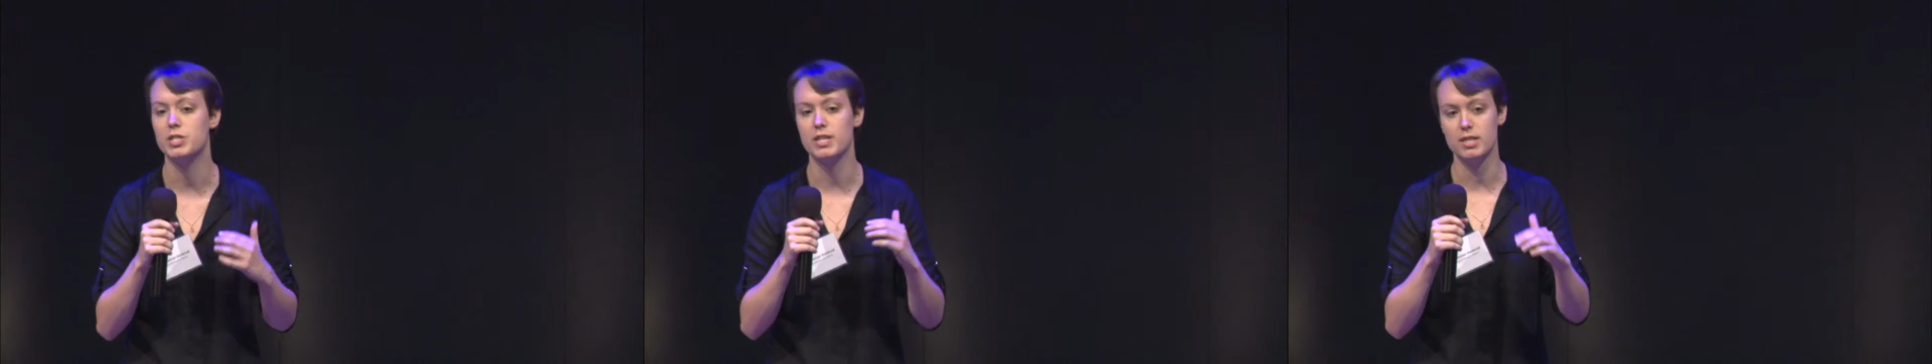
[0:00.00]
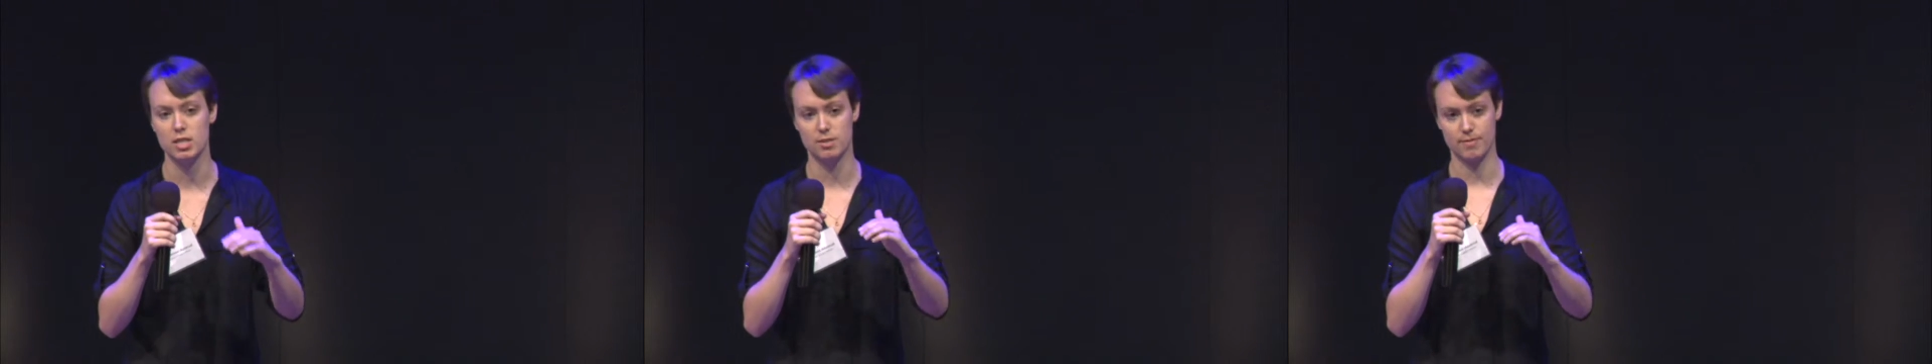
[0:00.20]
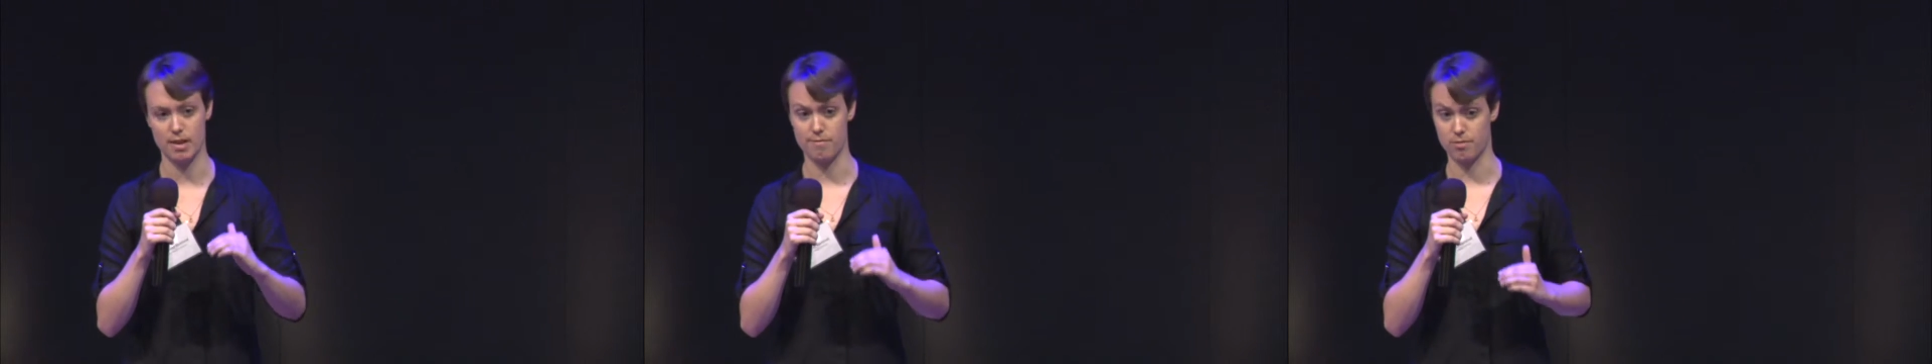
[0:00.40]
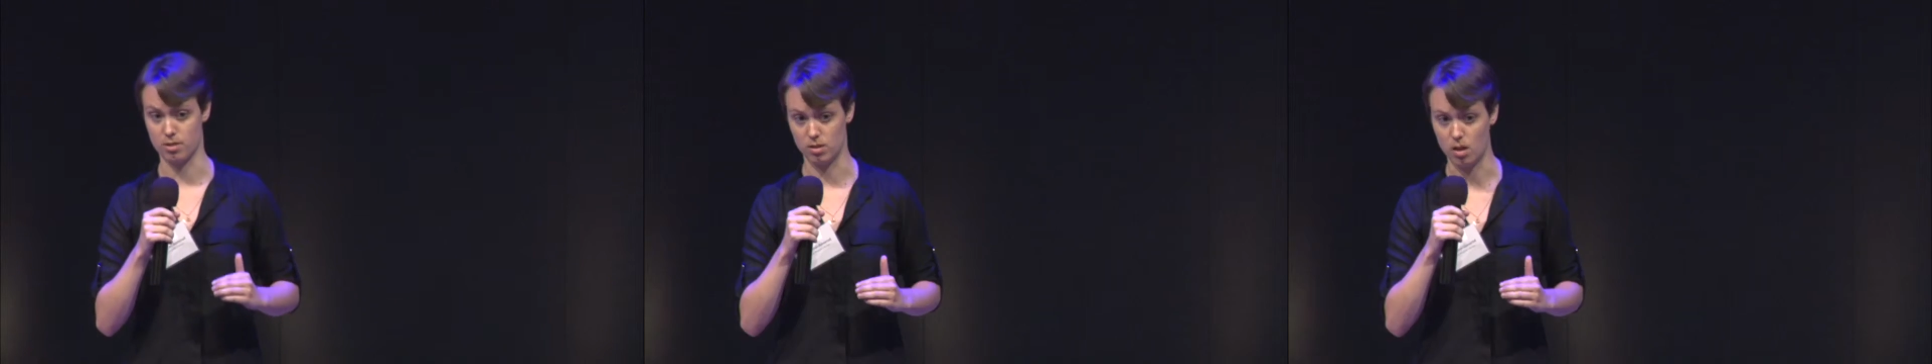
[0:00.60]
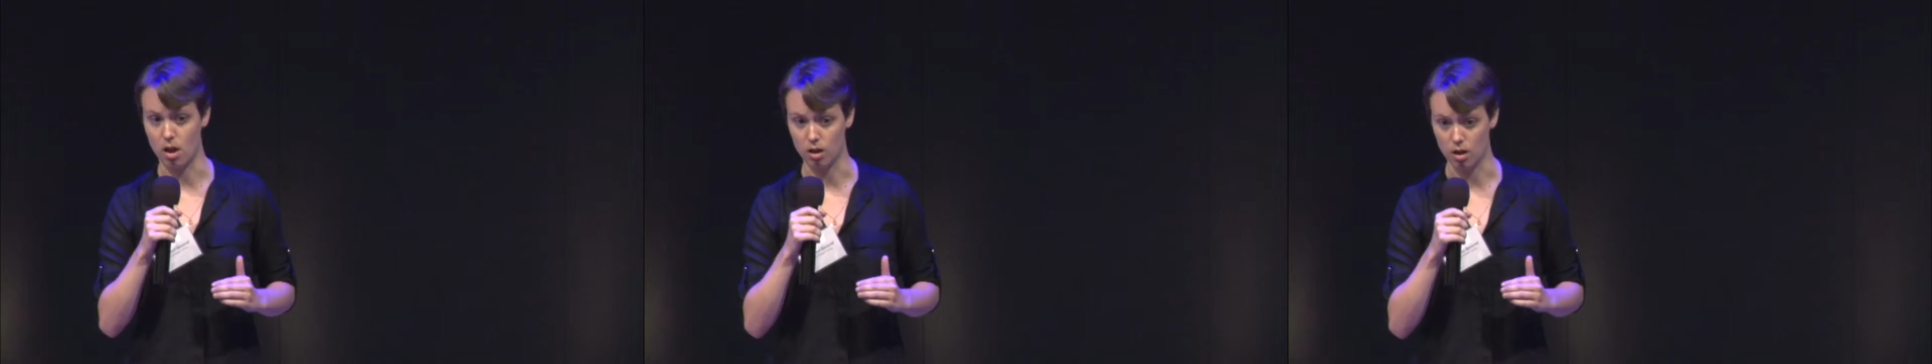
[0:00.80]
in this fight for the
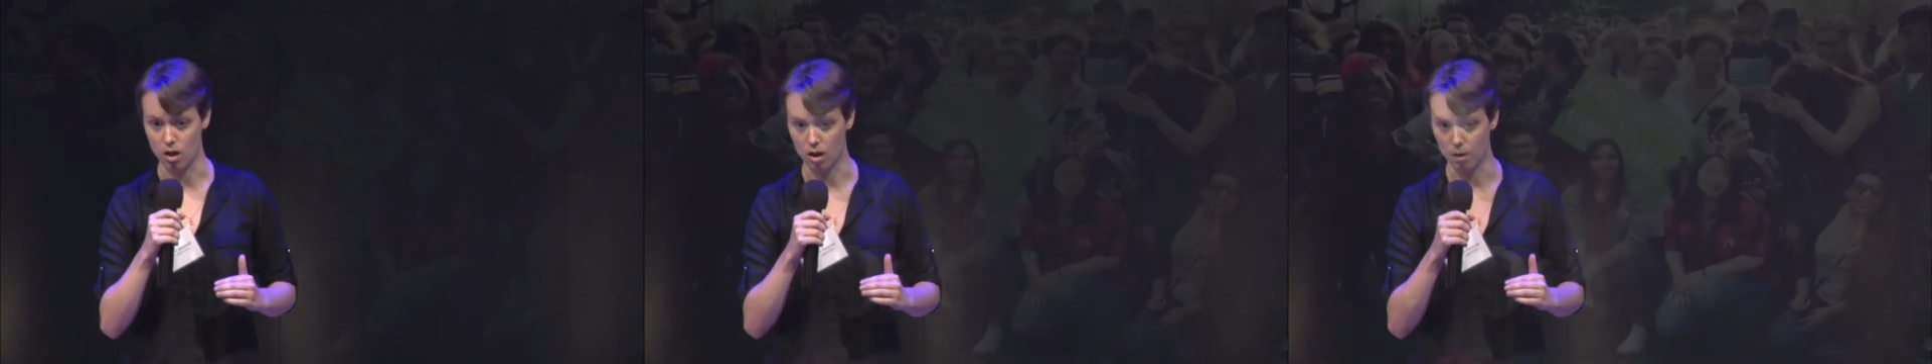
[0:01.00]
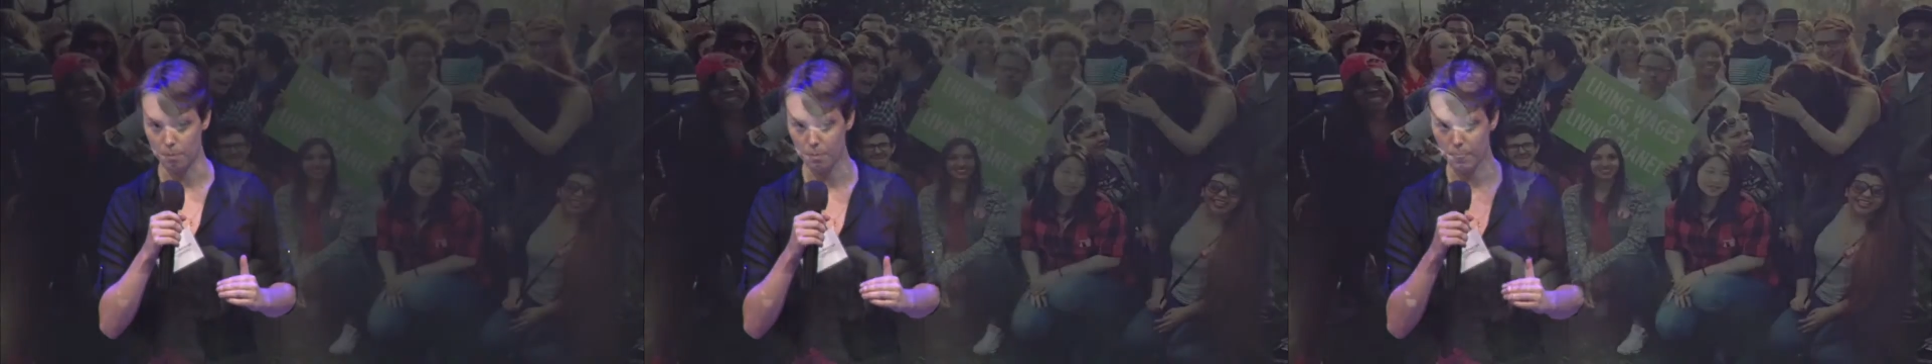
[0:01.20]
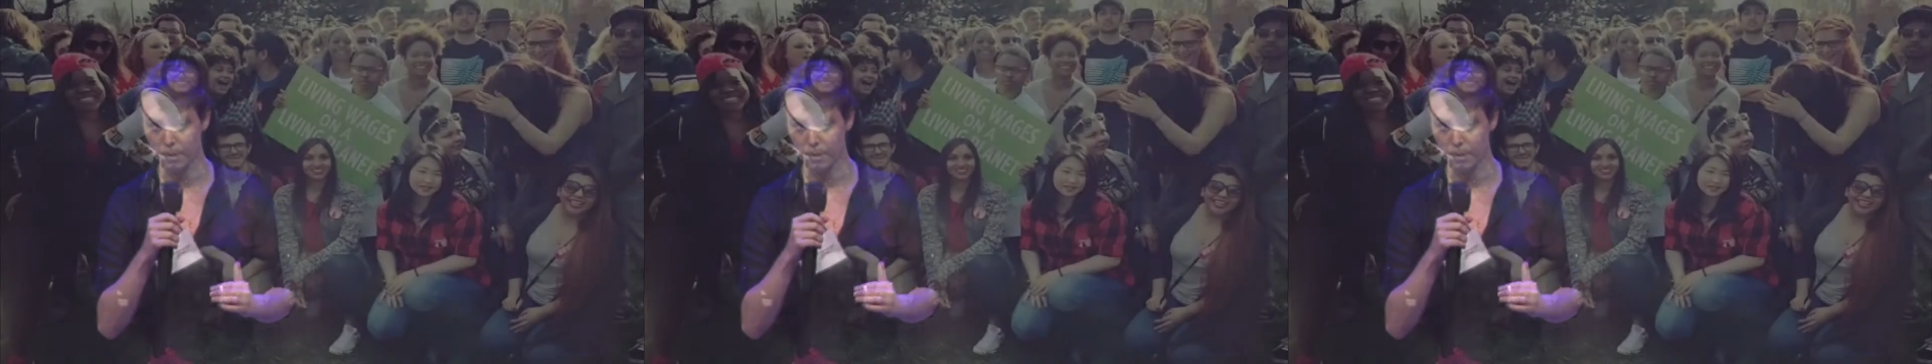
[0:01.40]
long haul.